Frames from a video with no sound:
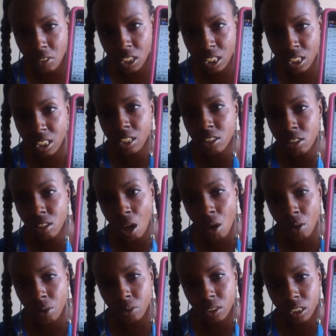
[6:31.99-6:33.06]
16
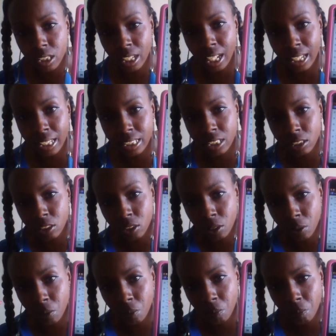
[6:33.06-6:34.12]
songs that I listen
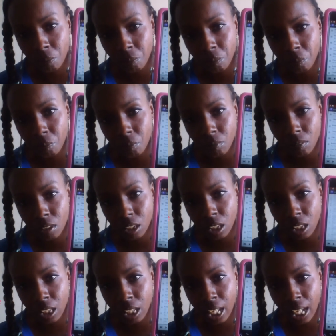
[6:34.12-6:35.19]
to,
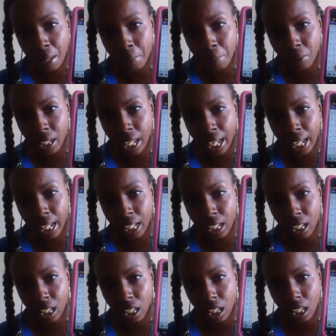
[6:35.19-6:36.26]
that I play